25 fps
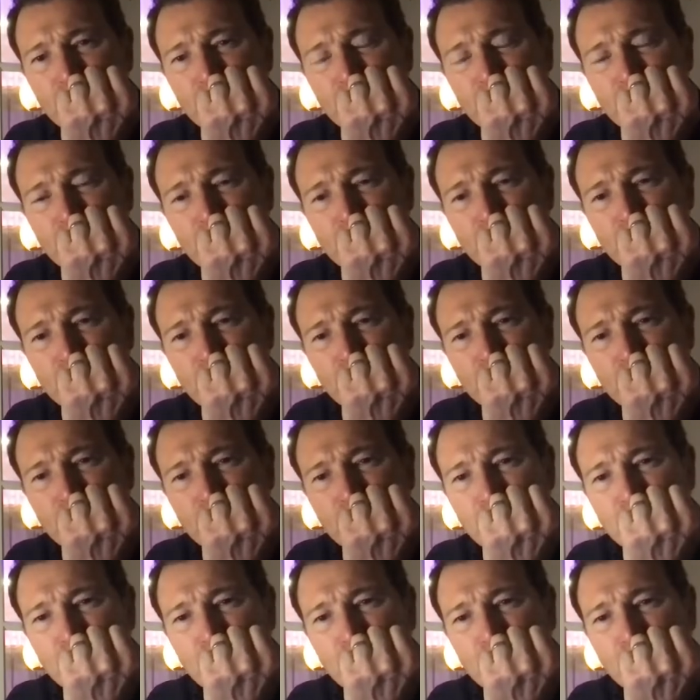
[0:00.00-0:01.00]

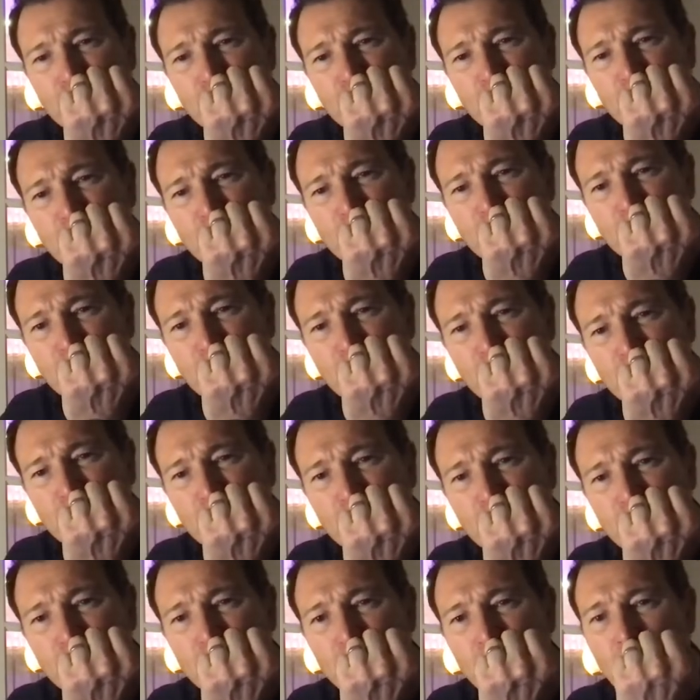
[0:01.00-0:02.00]

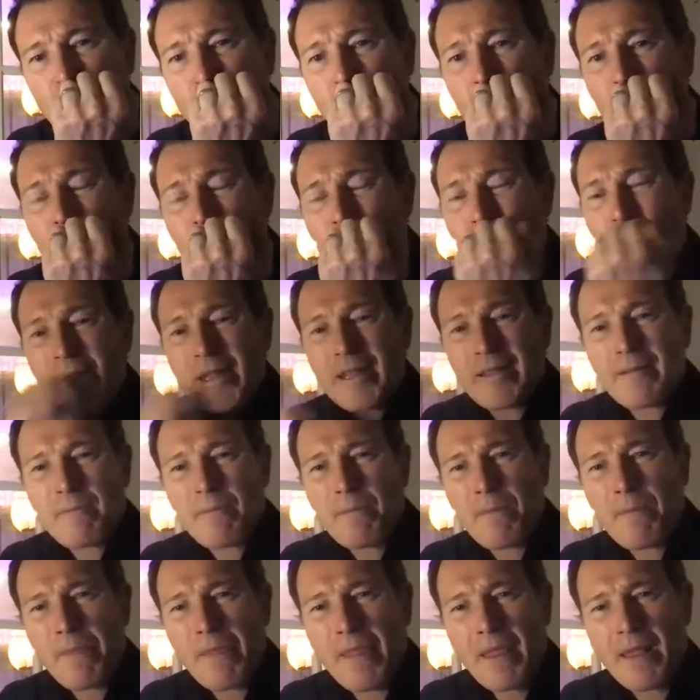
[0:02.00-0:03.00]

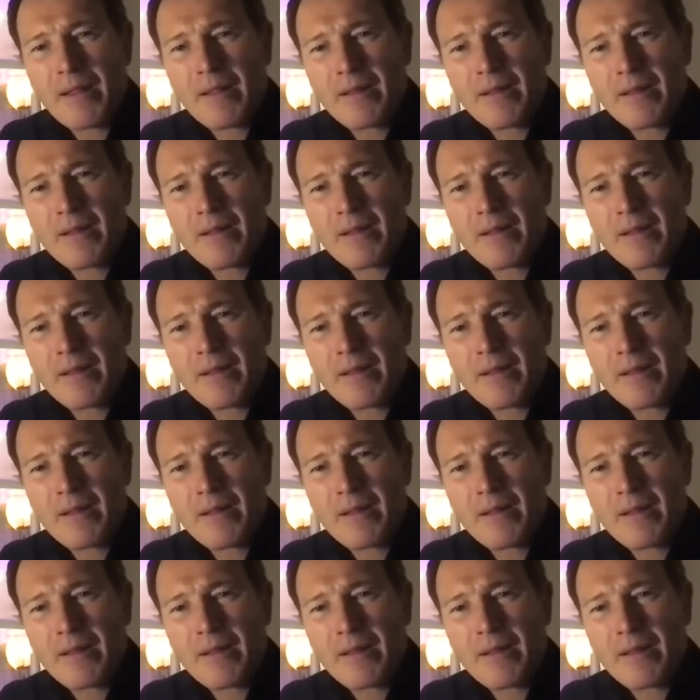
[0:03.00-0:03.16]
[no speech]